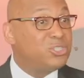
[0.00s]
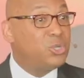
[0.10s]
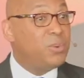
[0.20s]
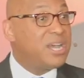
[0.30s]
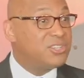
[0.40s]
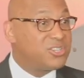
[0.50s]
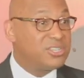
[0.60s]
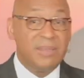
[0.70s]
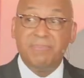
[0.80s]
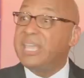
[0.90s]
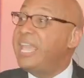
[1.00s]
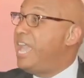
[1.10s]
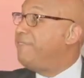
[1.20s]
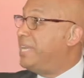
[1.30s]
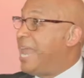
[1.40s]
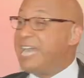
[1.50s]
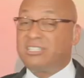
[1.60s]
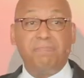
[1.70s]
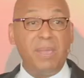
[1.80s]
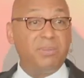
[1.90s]
to us, even as the
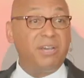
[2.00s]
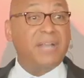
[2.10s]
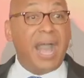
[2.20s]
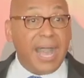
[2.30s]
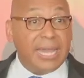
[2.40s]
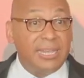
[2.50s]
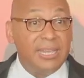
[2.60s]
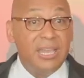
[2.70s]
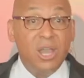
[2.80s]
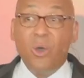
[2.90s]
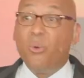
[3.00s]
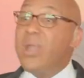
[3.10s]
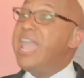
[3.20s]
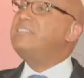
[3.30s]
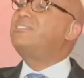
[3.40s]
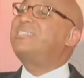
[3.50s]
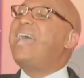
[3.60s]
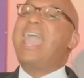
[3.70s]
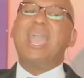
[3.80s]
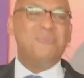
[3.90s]
people of God. We
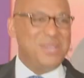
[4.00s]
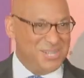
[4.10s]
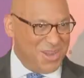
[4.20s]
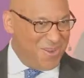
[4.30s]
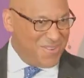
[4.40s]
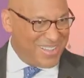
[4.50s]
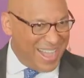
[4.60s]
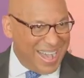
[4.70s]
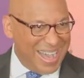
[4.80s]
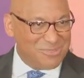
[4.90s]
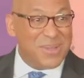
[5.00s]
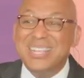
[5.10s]
say we know God. We